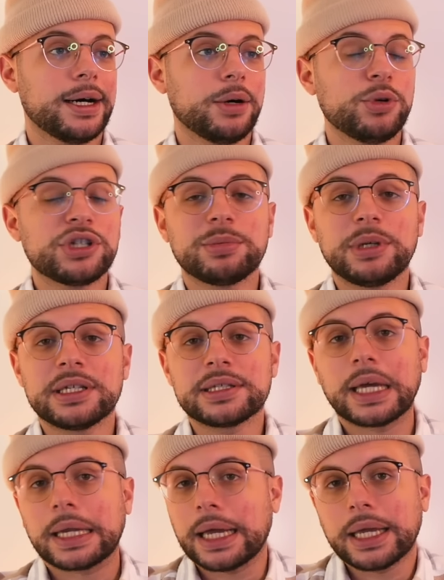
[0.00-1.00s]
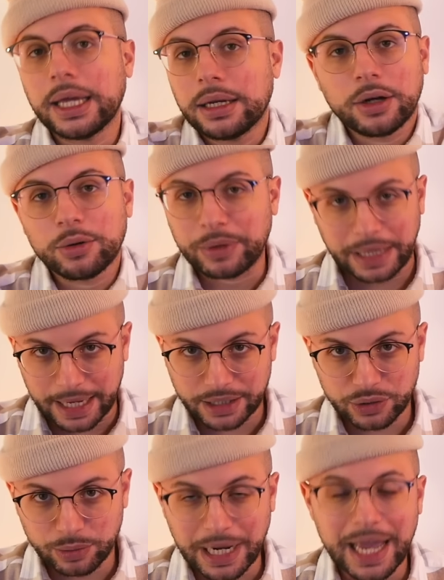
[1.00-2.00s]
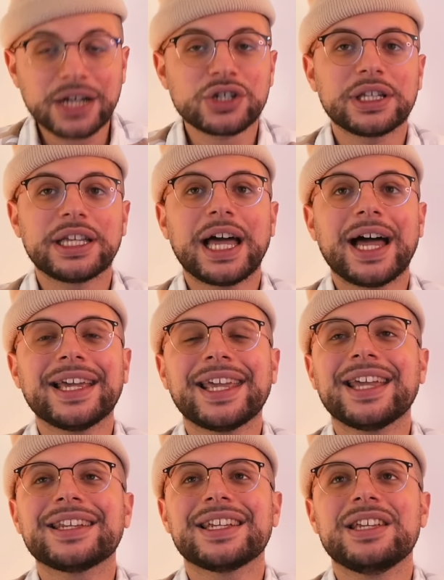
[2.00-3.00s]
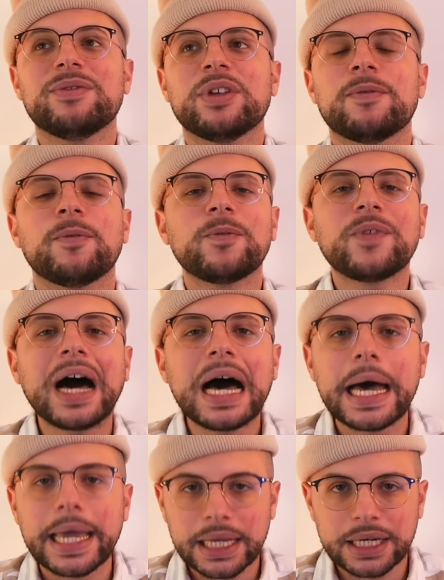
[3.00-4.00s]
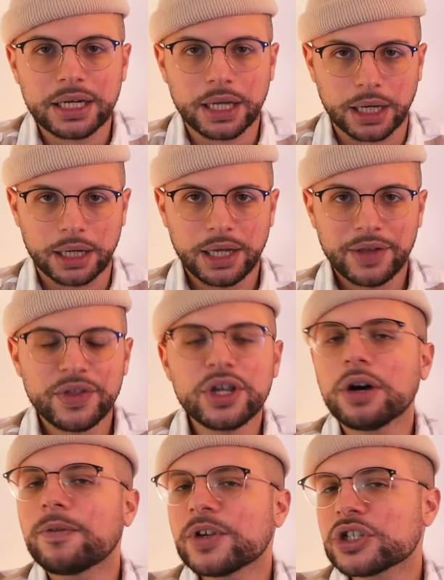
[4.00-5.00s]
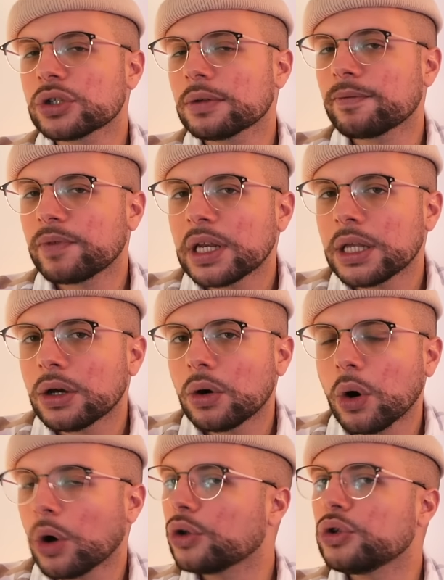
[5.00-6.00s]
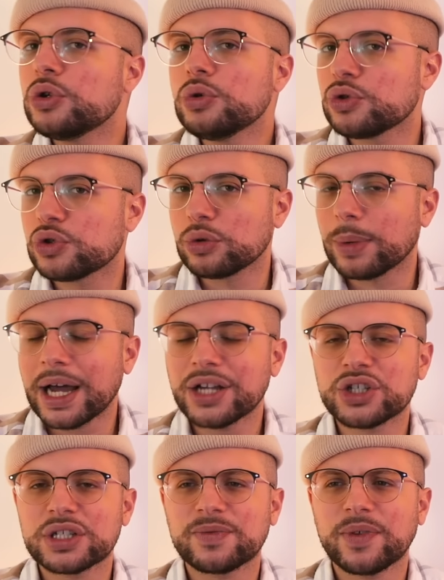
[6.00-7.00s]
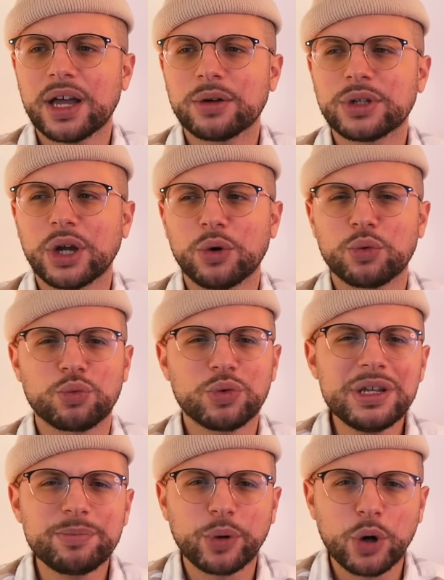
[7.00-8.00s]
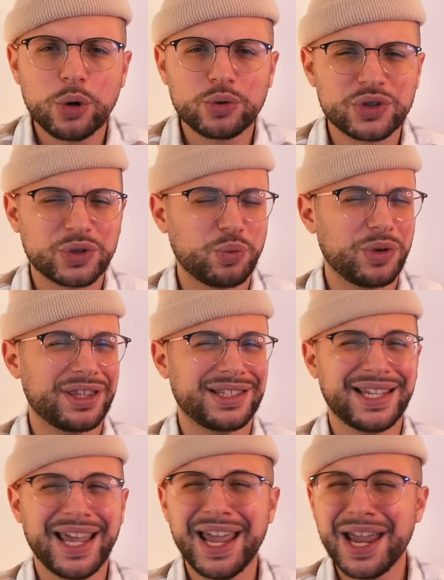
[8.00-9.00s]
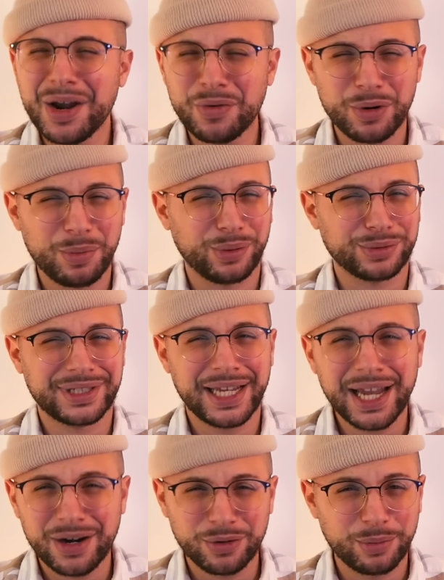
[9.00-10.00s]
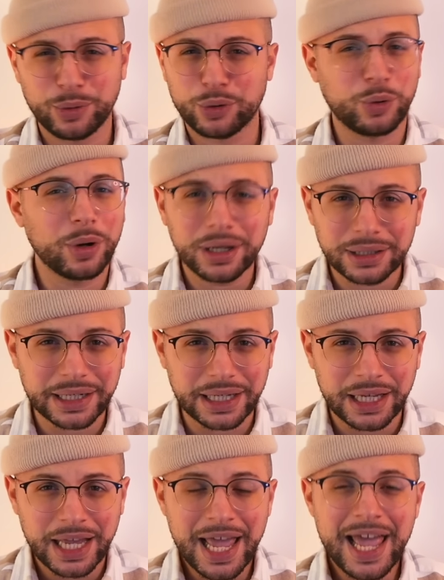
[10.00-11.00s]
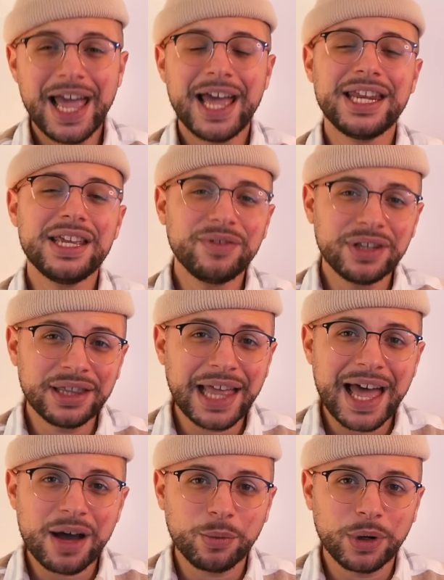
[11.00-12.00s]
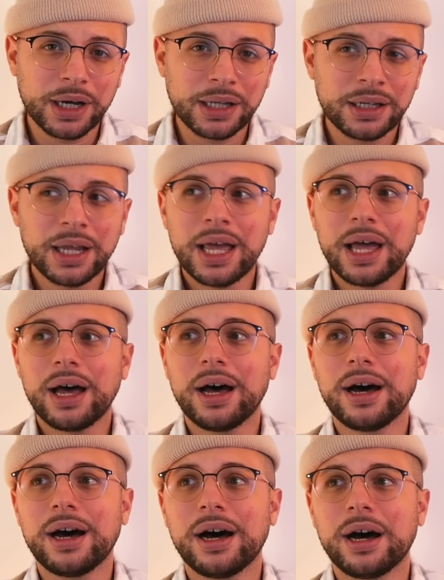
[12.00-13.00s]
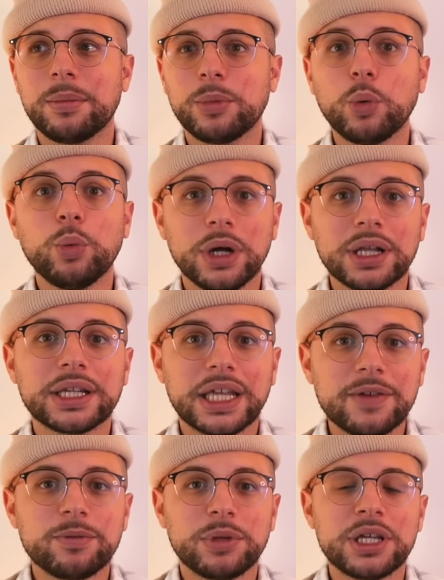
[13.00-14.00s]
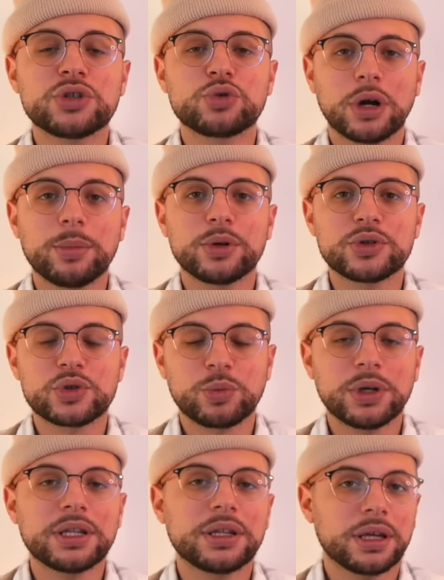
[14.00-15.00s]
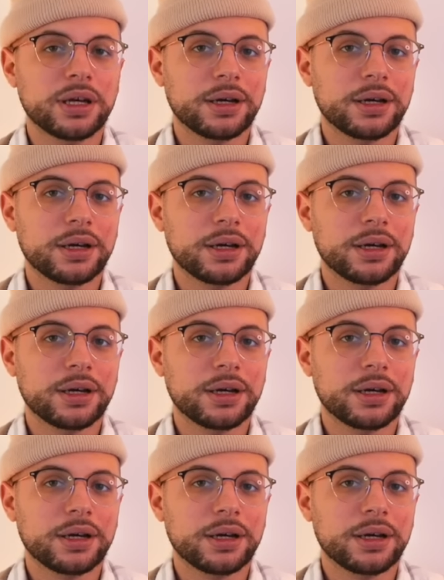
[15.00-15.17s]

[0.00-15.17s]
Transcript: which means that I cannot react to it. Actually, I can't even find the official video on YouTube. I just found a repost with terrible, terrible quality. And even that one will give me troubles with,